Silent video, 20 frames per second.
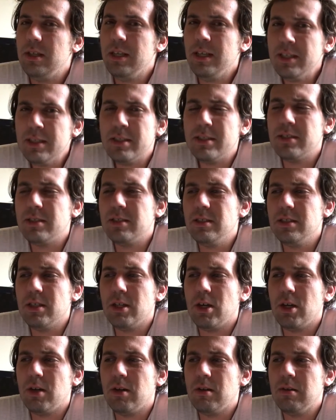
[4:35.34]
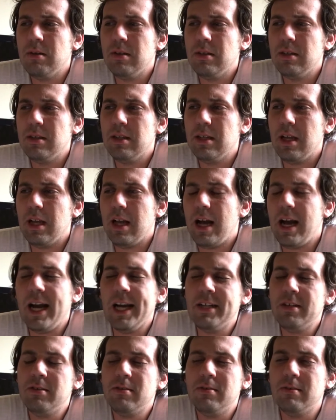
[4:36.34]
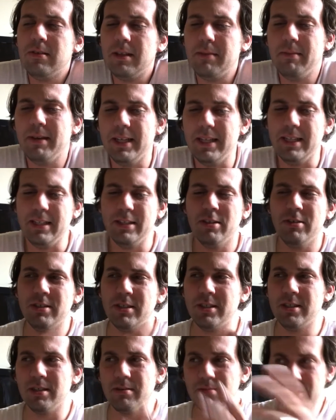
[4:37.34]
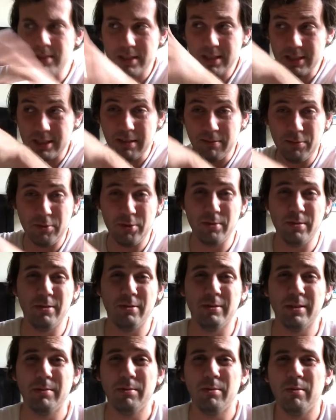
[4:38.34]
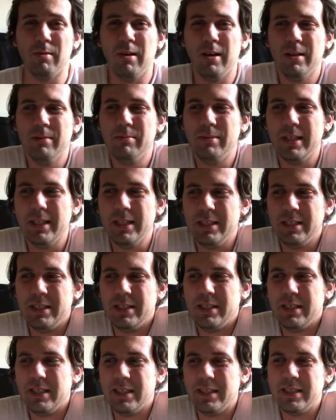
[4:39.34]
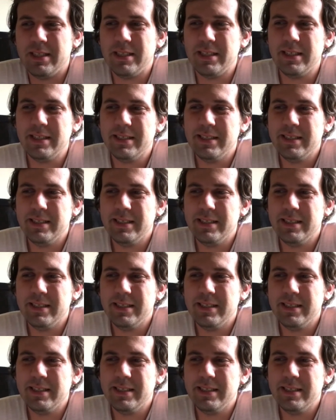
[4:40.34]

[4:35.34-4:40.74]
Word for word: it's you know I don't limit. There's some good stuff to it. Don't get me wrong, but it's just